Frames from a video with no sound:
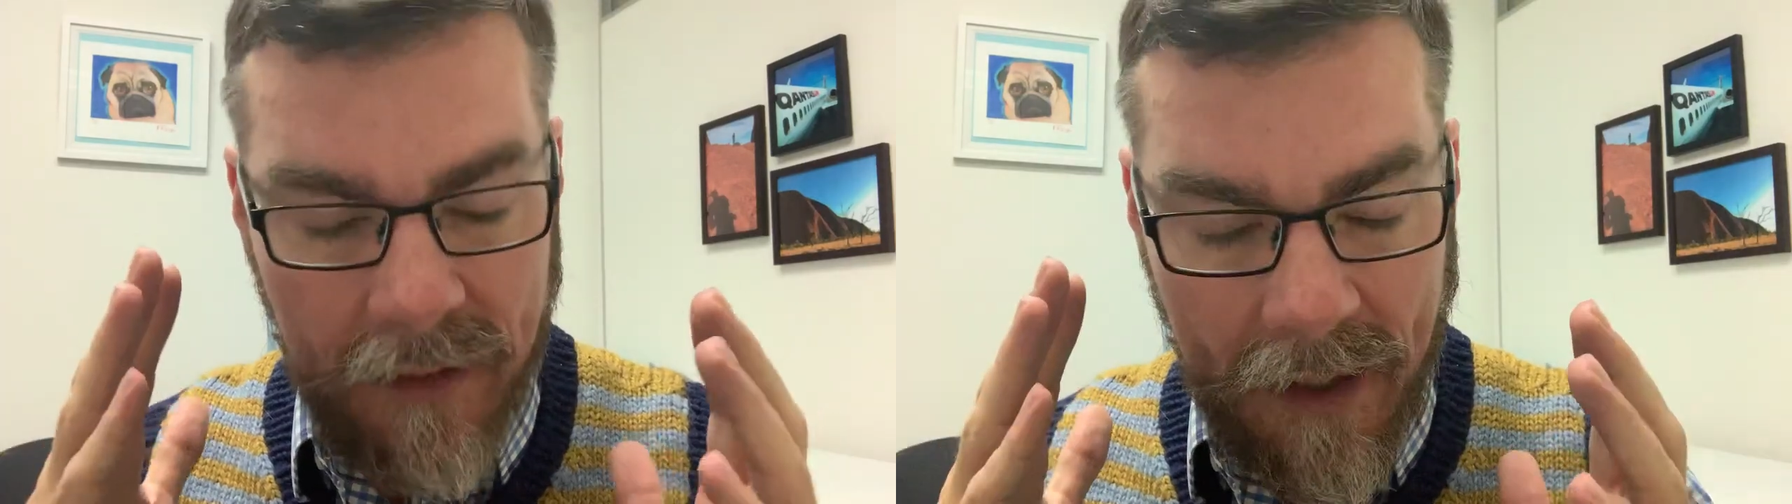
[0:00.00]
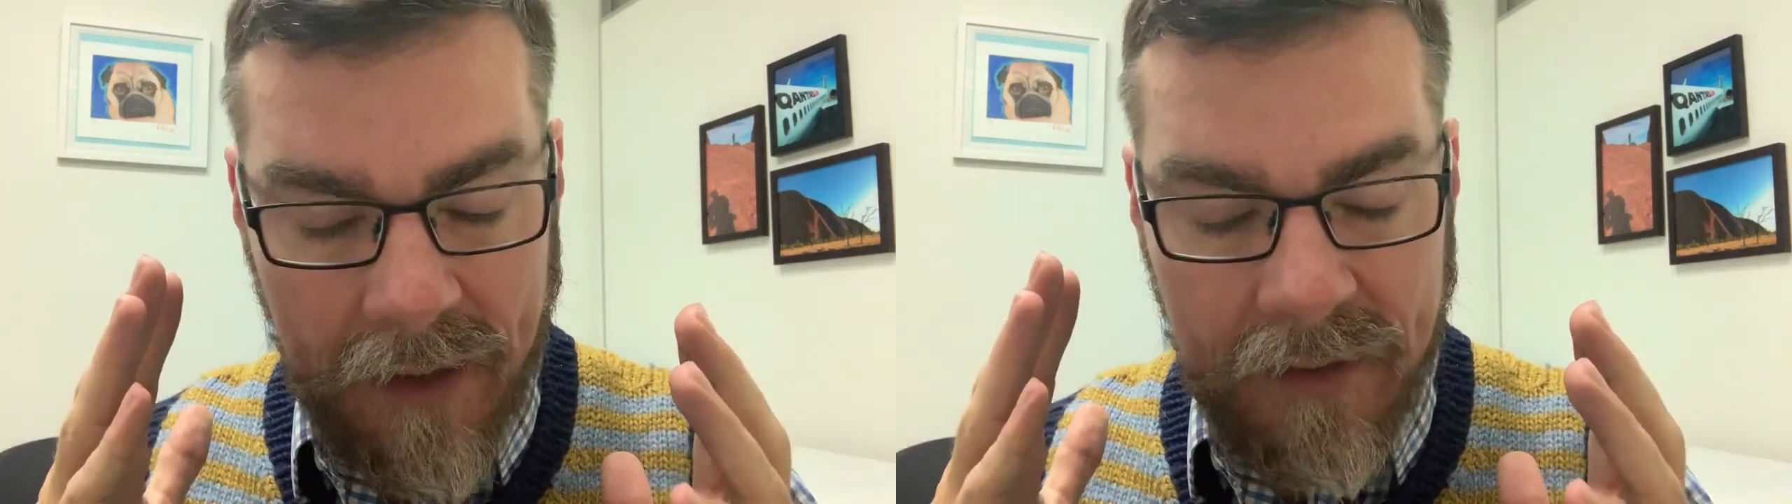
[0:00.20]

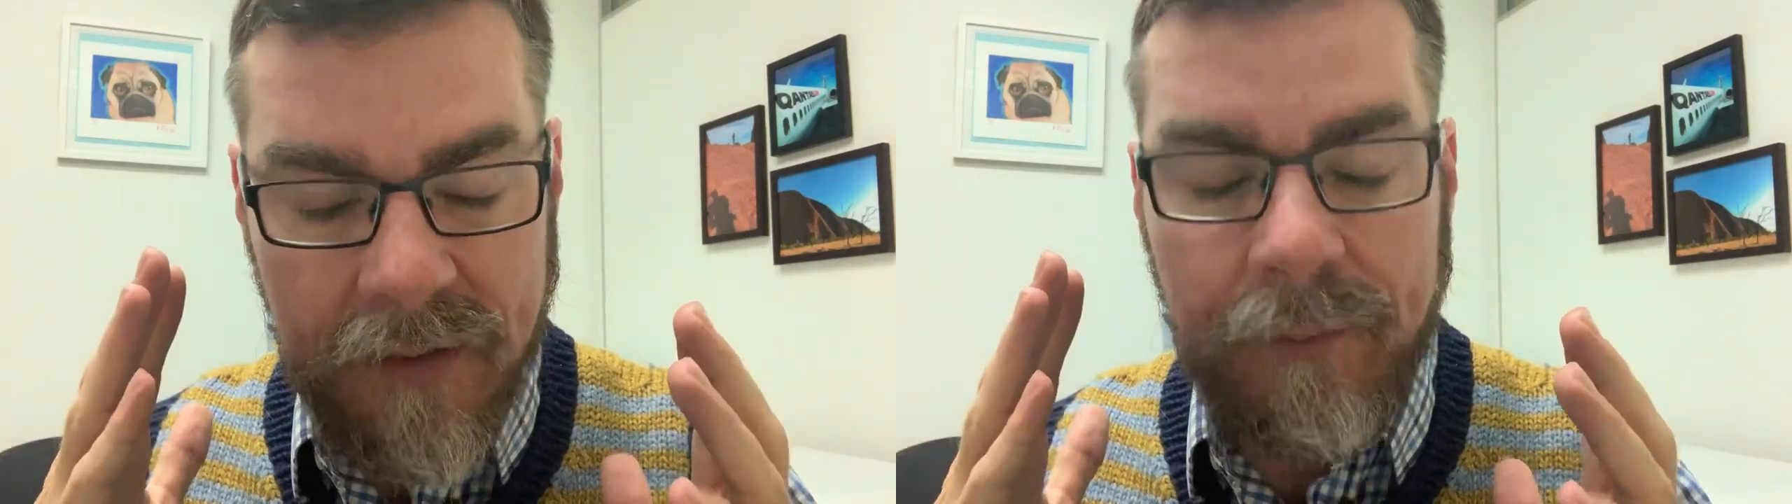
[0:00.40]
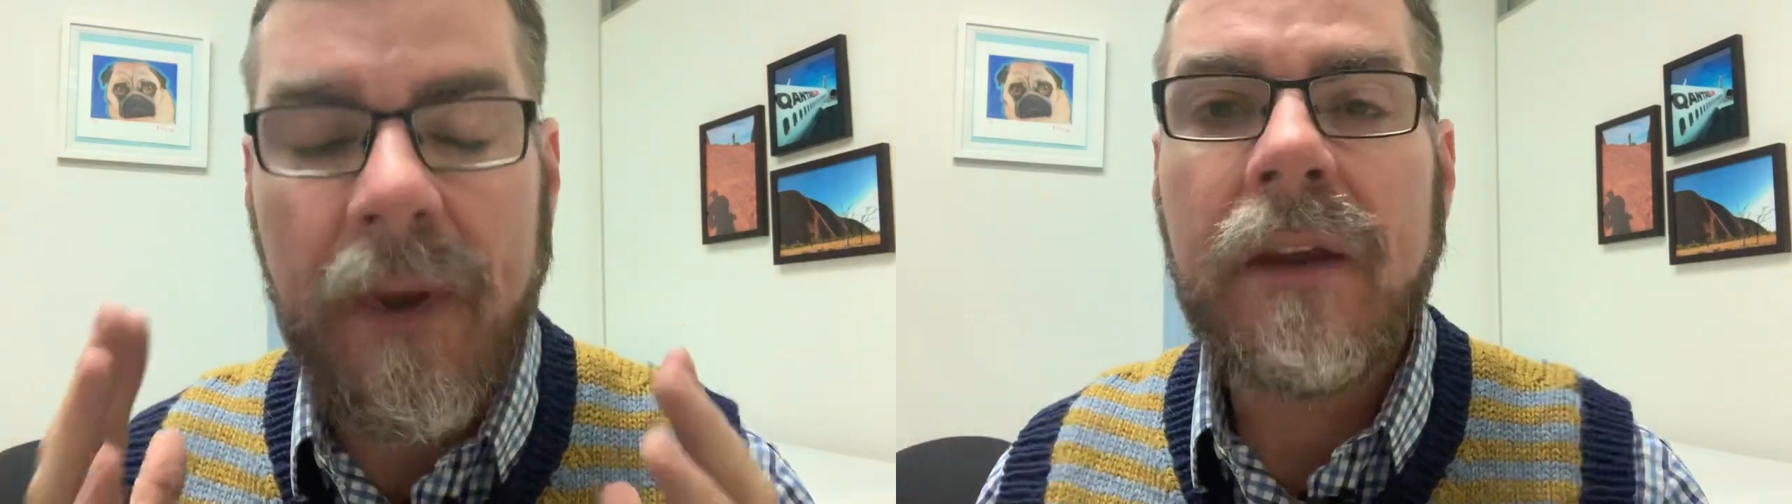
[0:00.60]
and to
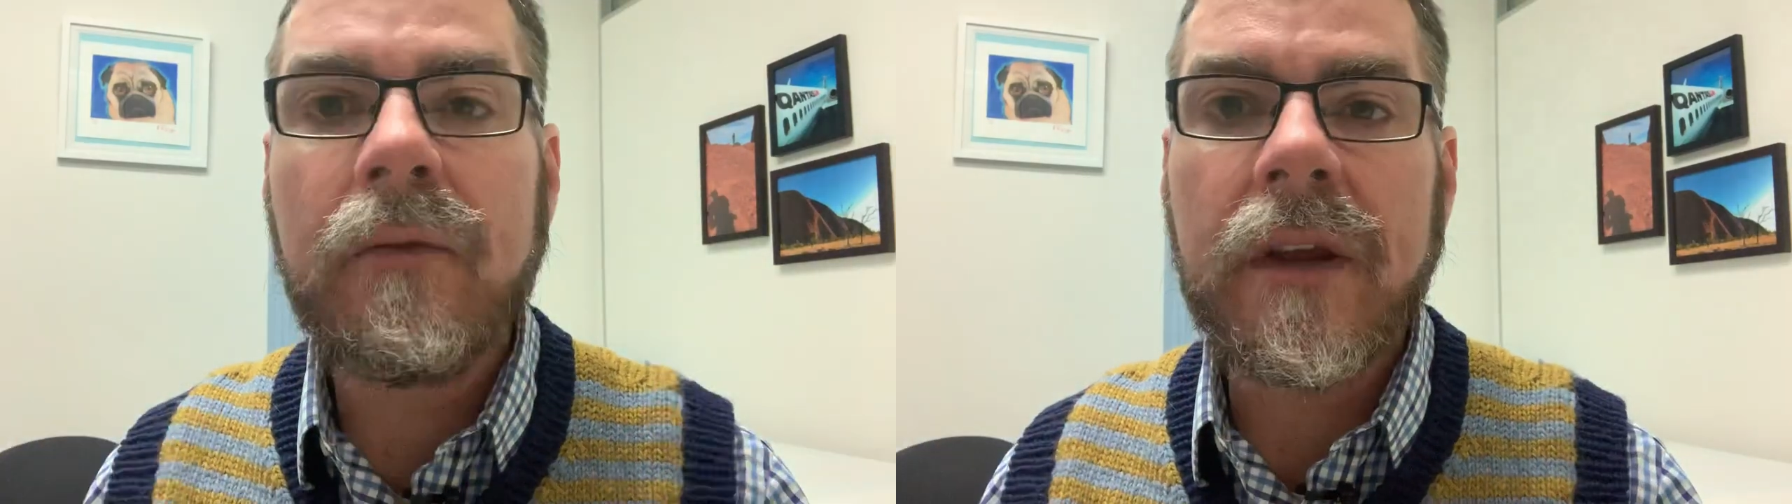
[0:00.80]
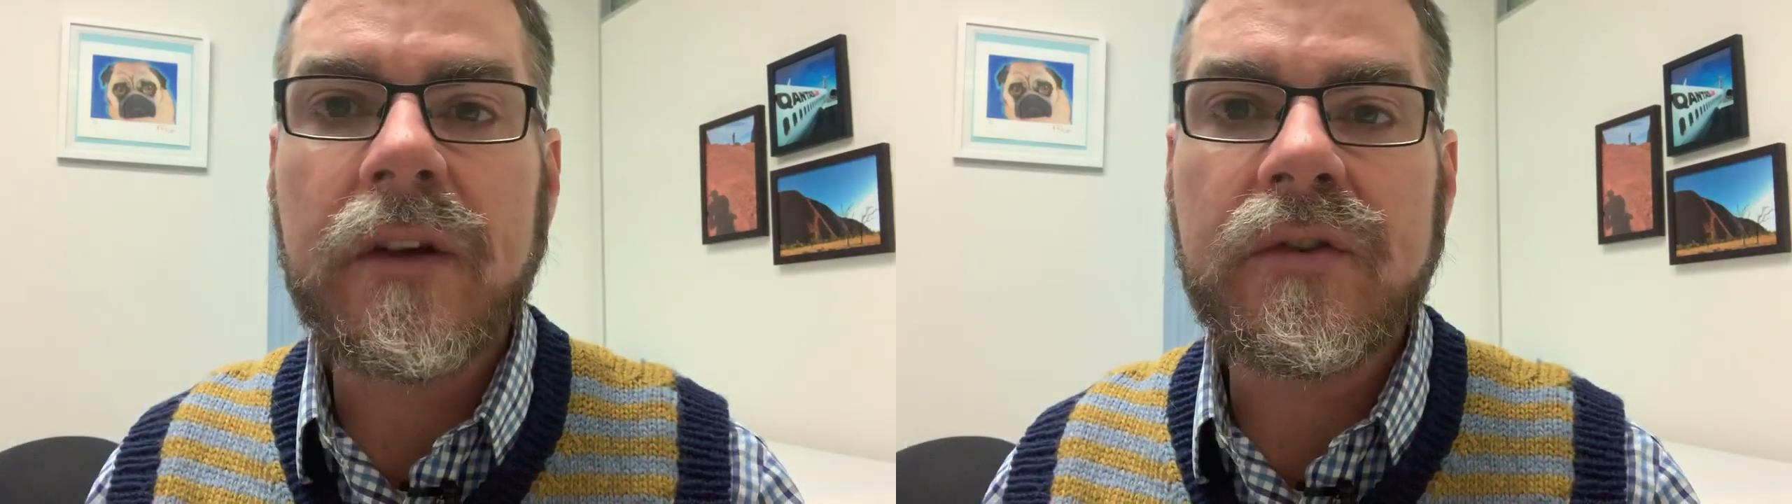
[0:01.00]
be
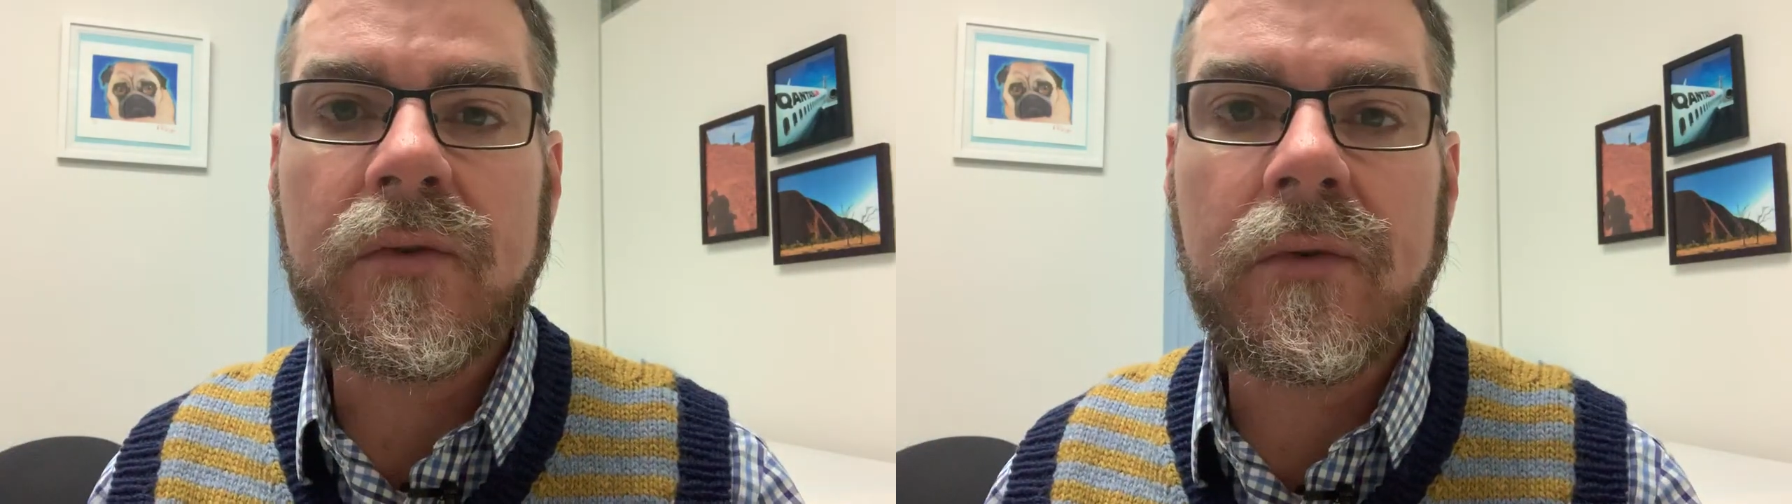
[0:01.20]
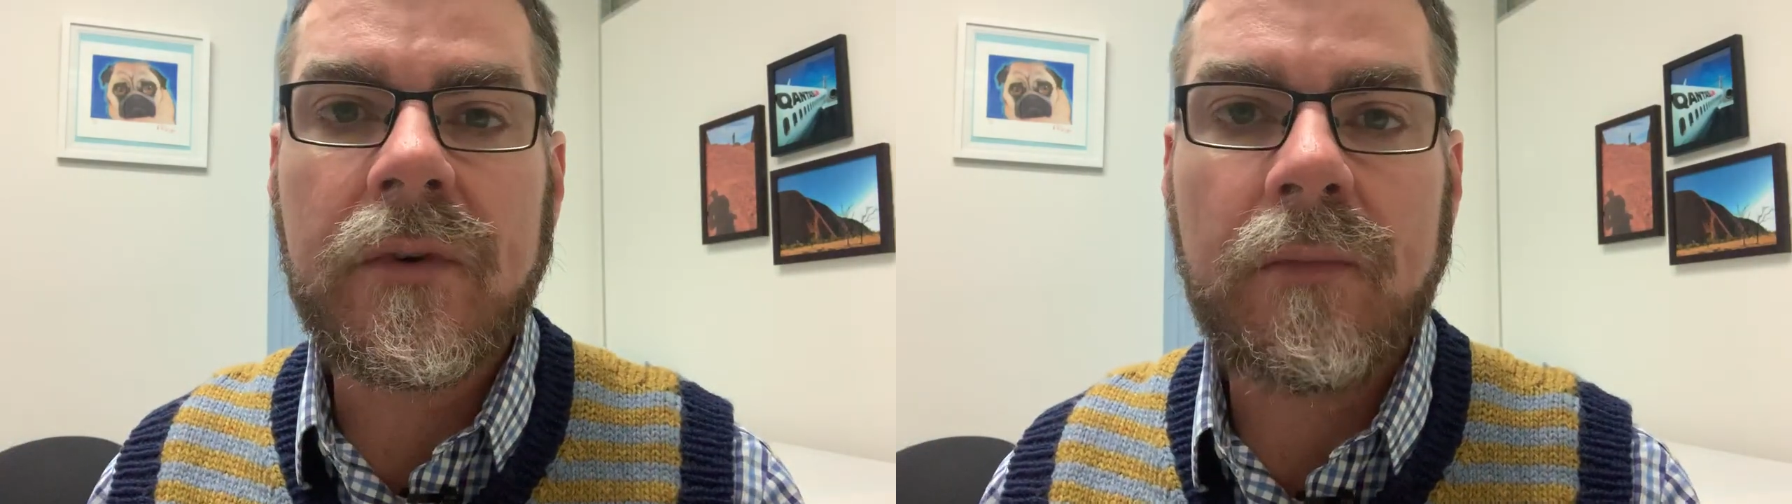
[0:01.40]

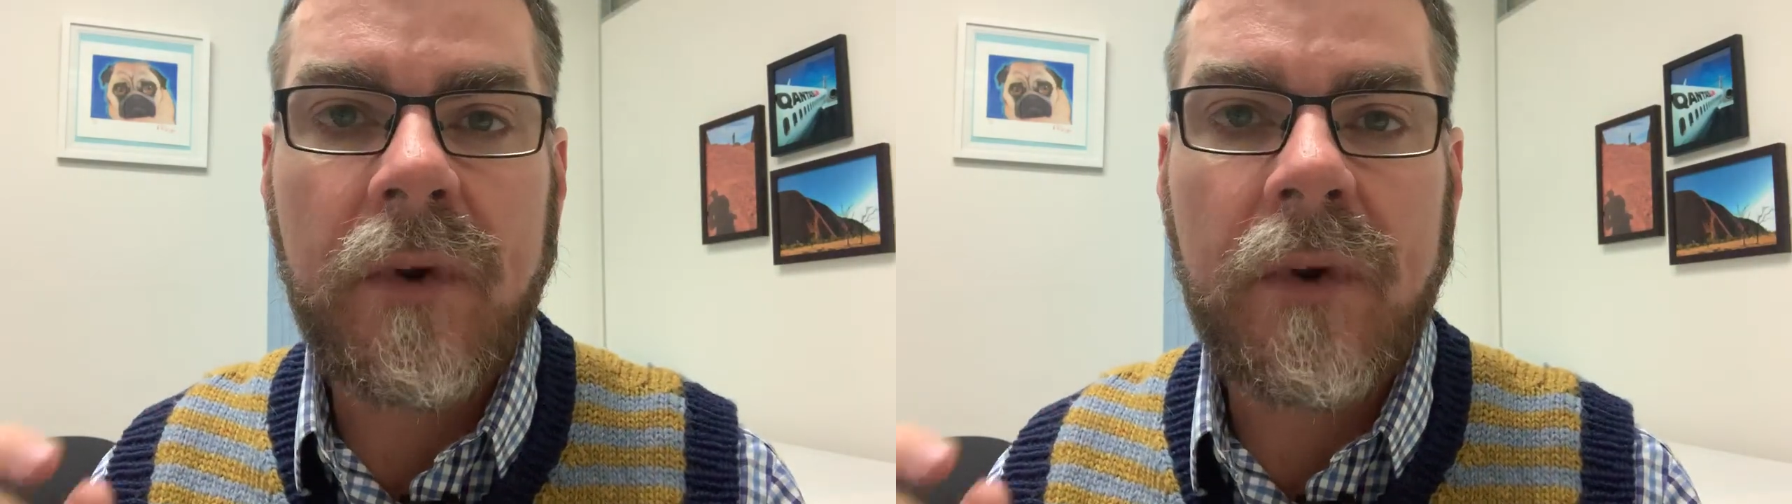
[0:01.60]
reassured,